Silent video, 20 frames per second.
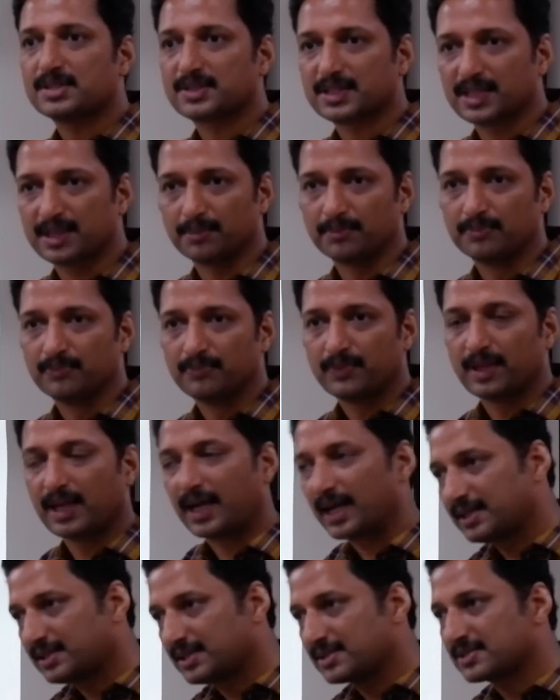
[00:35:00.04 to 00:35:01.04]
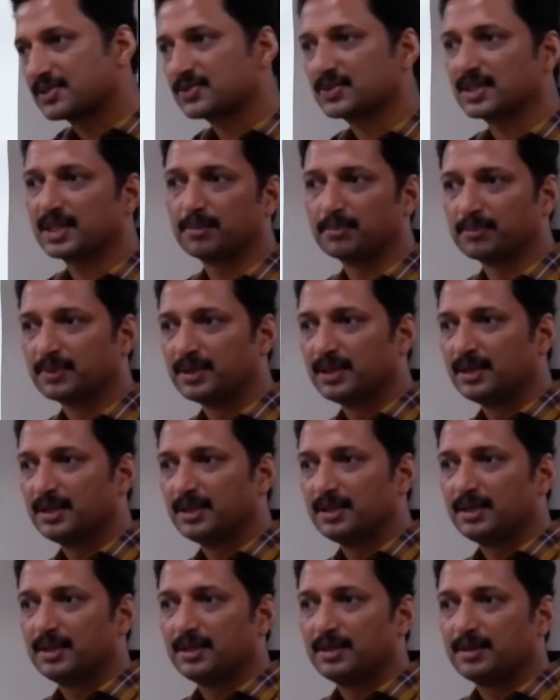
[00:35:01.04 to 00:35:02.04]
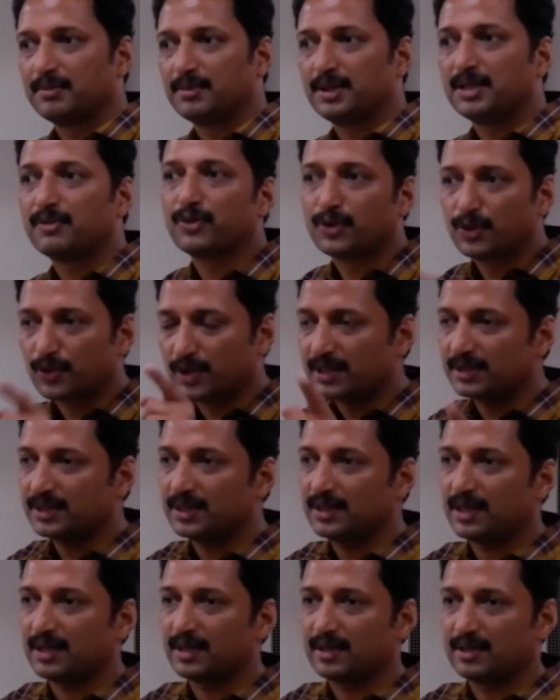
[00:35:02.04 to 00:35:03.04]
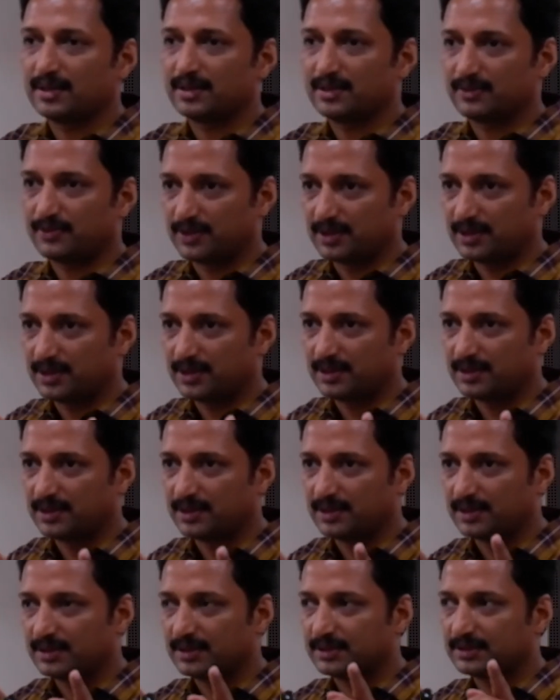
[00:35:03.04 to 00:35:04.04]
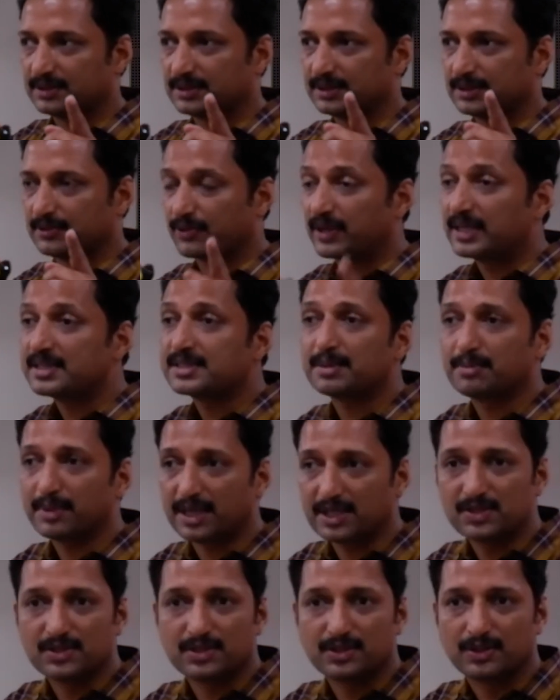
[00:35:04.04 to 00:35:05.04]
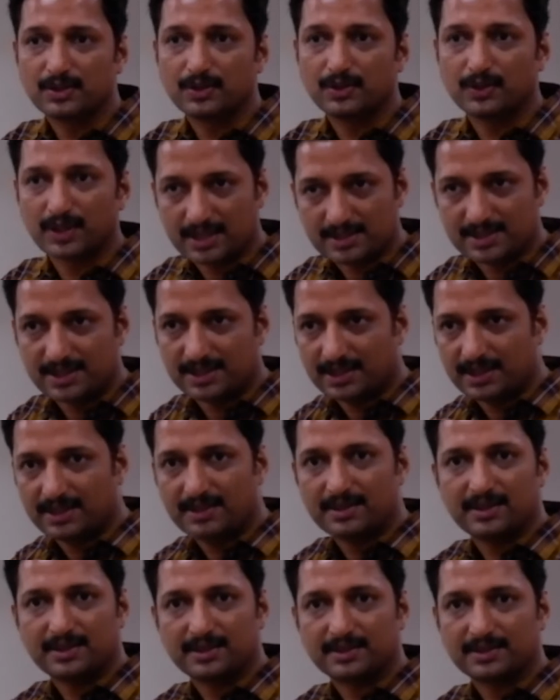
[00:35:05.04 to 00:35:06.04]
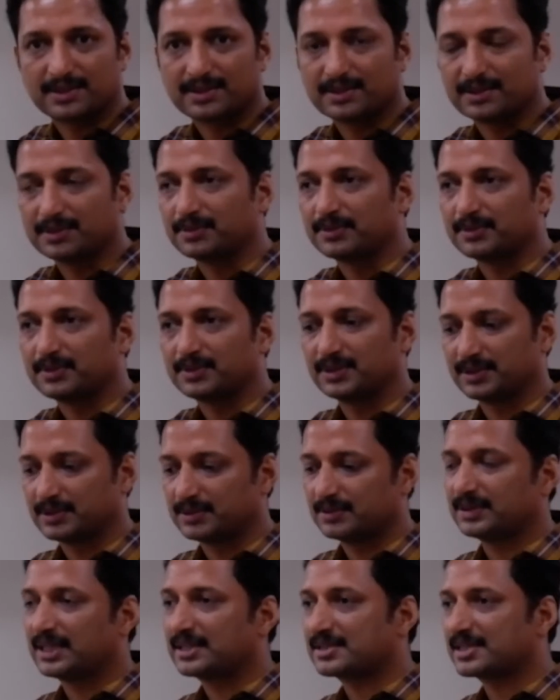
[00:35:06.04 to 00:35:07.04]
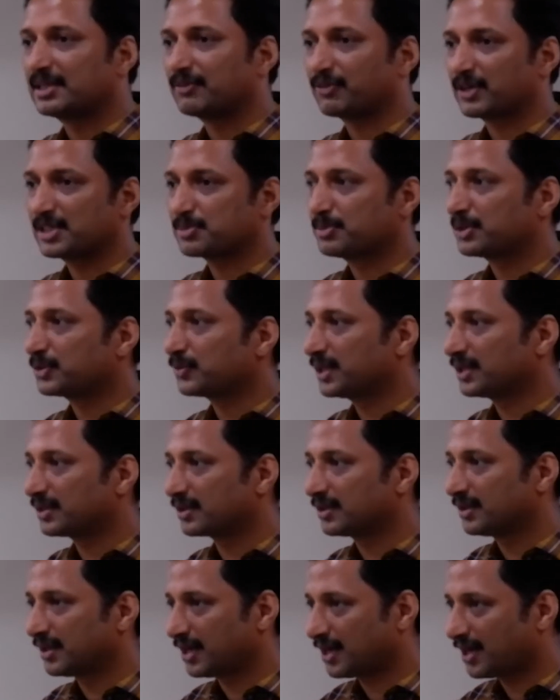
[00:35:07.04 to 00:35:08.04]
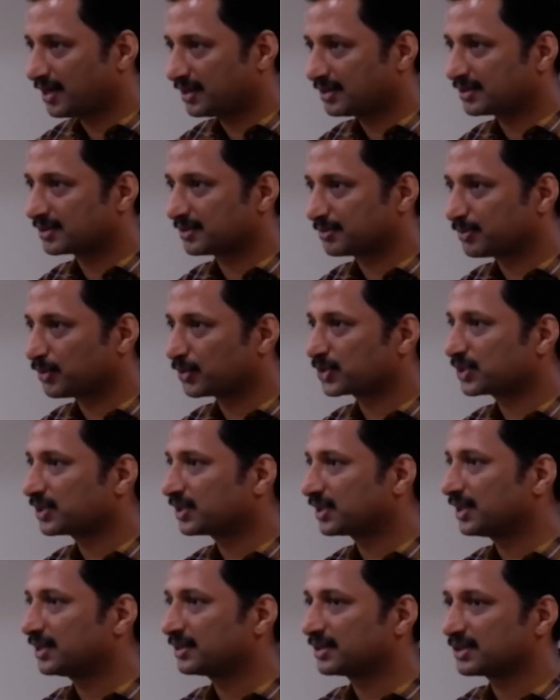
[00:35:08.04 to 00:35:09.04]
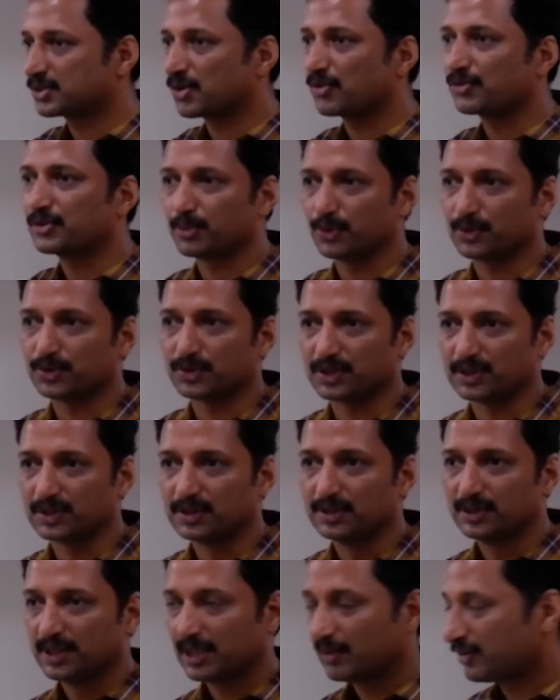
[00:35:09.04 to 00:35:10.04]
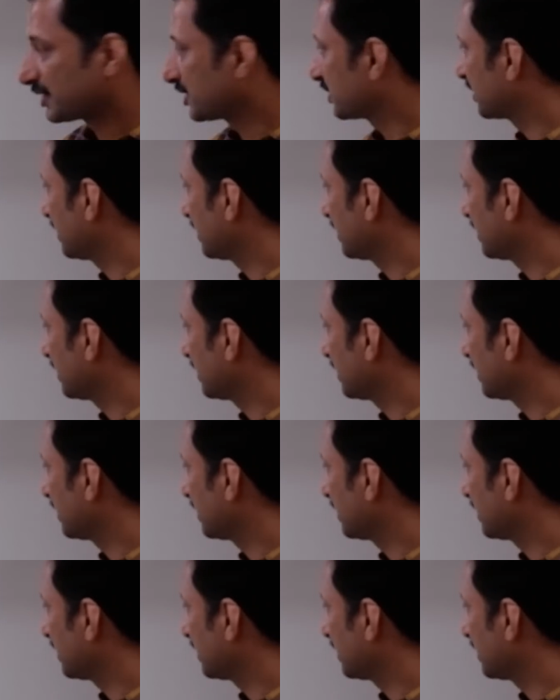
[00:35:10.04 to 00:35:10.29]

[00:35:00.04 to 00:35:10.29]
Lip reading: the same. Height is the same. If you look at the phase image, you can see that there's a difference between hard portion and the soft portion. I